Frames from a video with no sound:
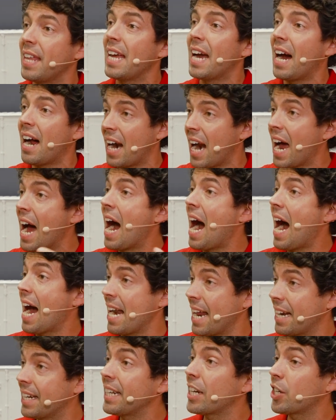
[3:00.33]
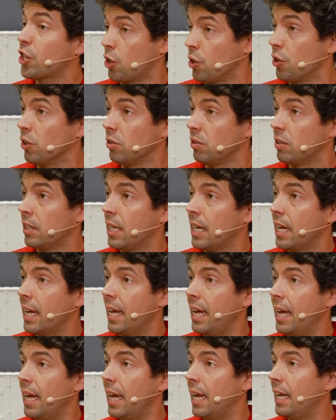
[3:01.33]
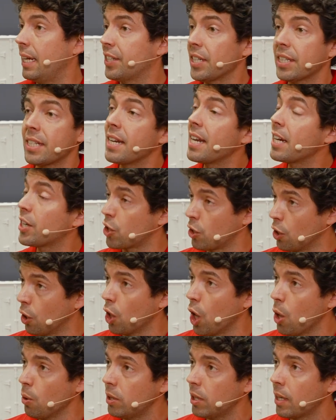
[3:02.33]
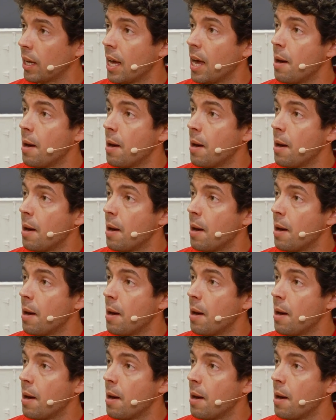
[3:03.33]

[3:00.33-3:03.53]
They are an additional additional load.